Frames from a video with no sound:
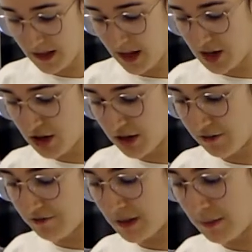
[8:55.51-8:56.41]
And you're going to
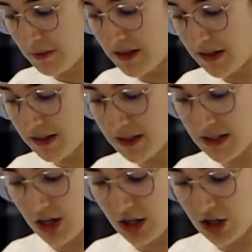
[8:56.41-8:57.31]
flip these
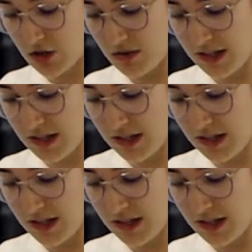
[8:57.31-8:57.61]
onto